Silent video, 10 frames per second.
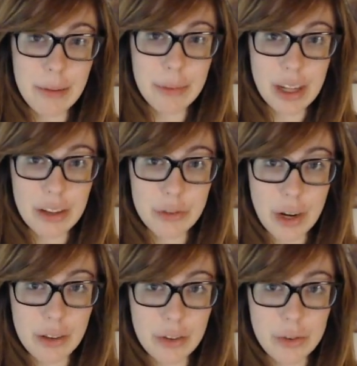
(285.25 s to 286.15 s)
but I'll try
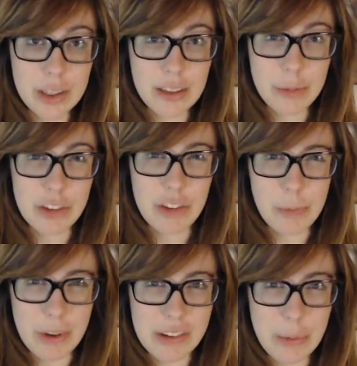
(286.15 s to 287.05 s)
to do it as much as
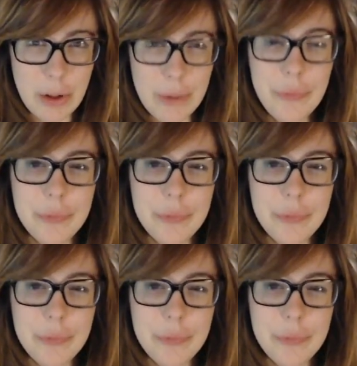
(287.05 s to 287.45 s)
possible